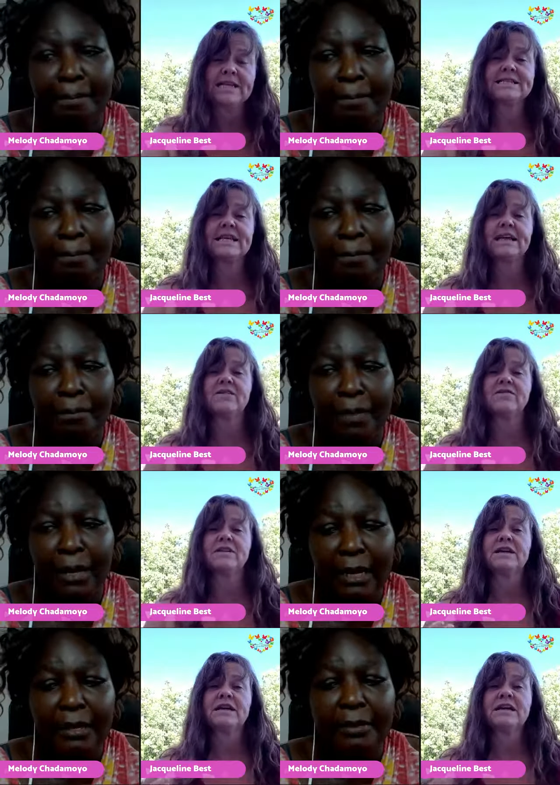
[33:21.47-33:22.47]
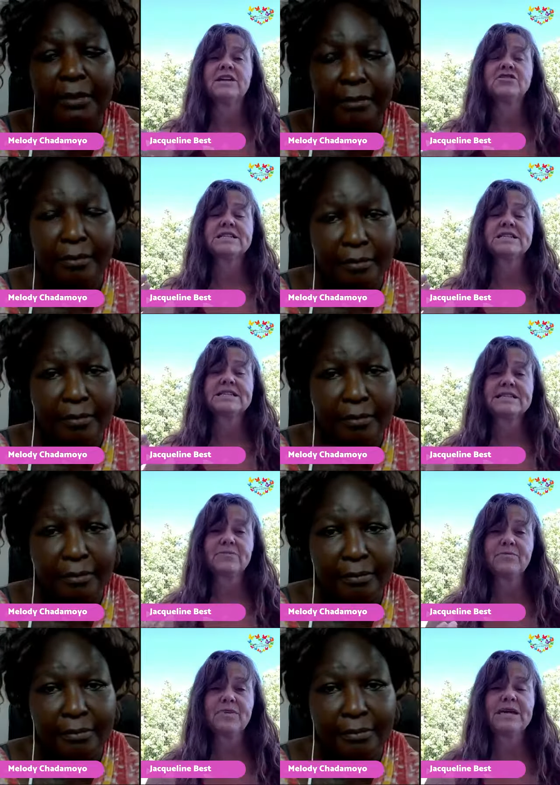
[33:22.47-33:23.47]
Speaker 1: instead of just
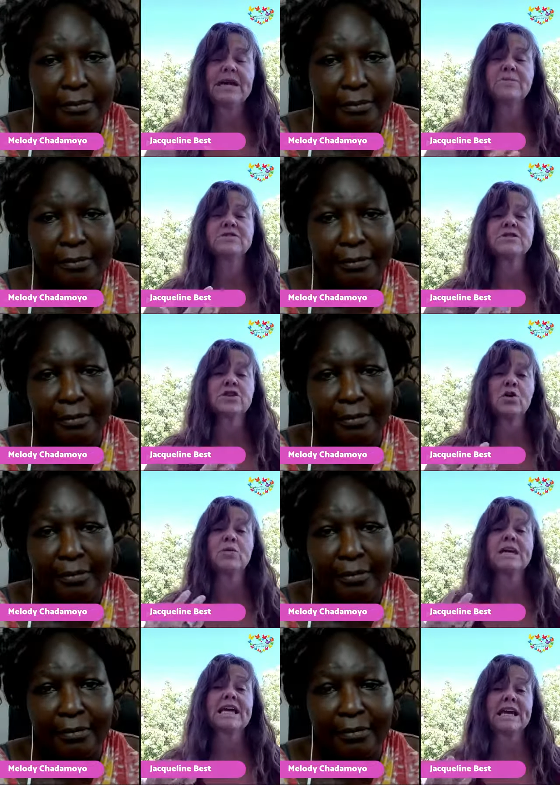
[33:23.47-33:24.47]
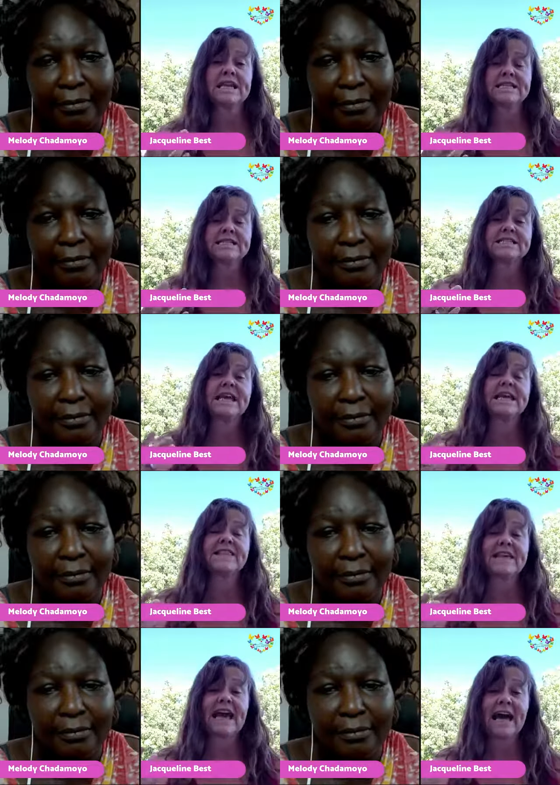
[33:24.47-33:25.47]
being able to know we can take
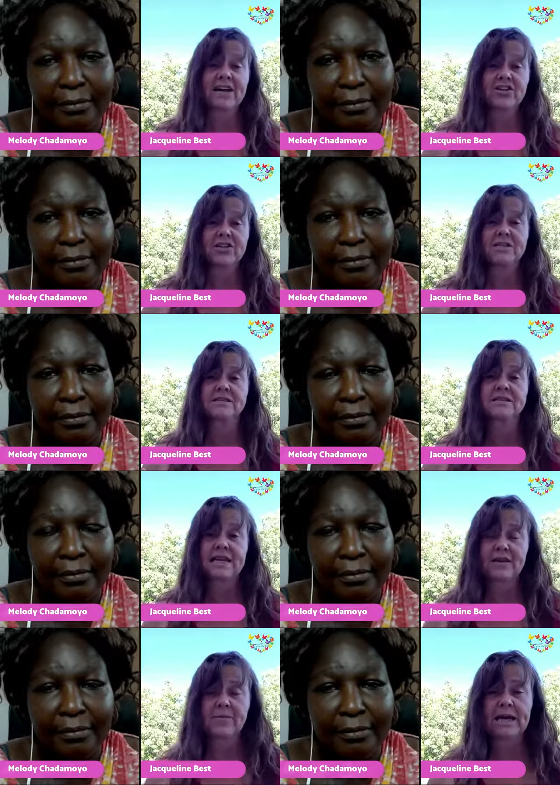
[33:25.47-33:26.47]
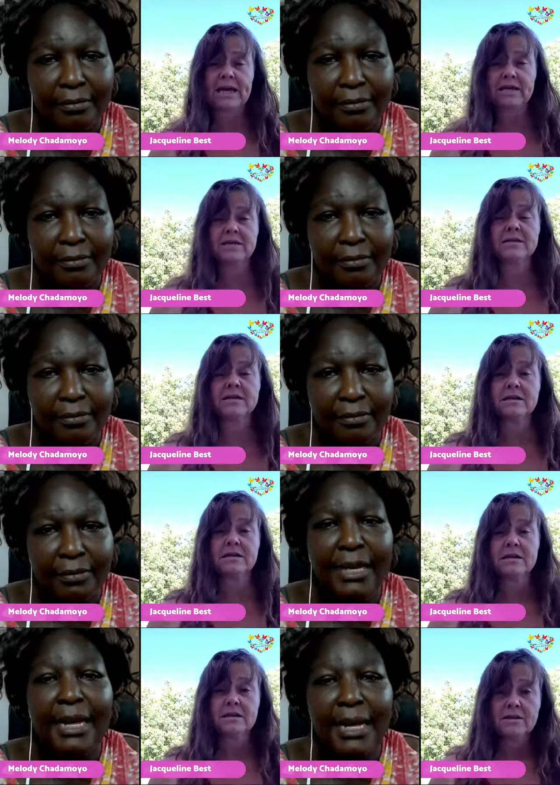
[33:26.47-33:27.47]
the actions like a man.
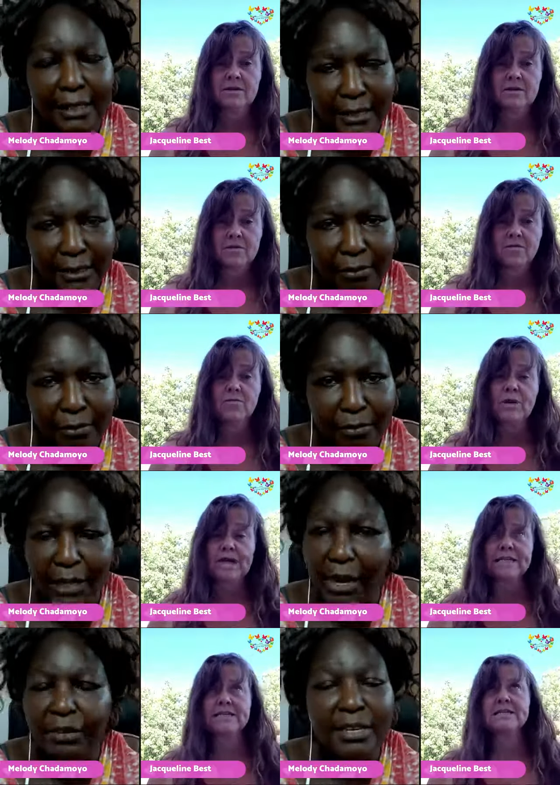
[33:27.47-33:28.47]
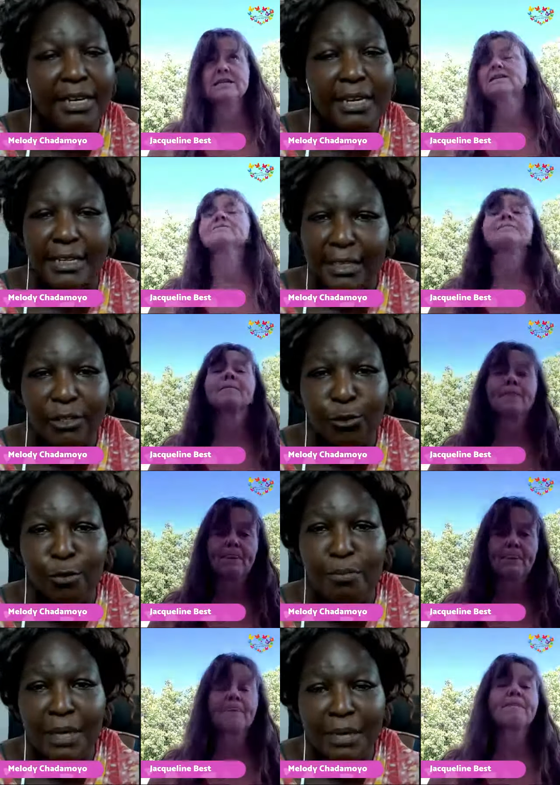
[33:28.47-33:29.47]
Speaker 2: Yes, without needing to
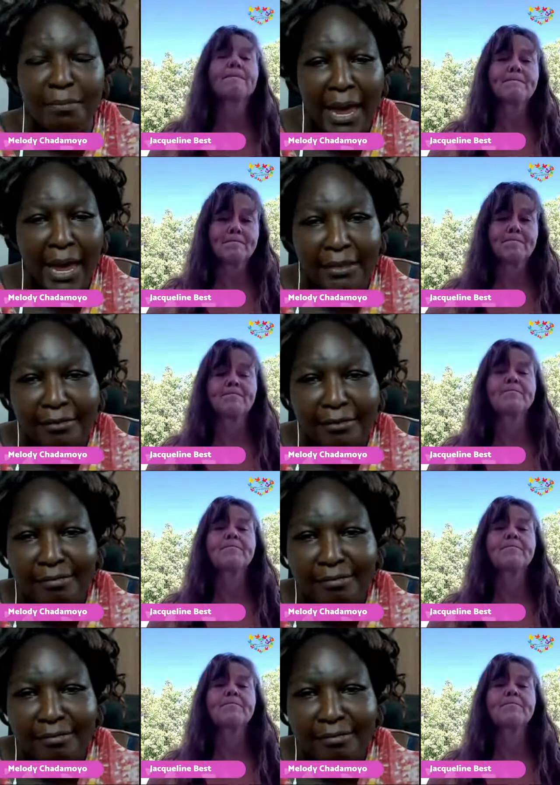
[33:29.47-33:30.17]
be man.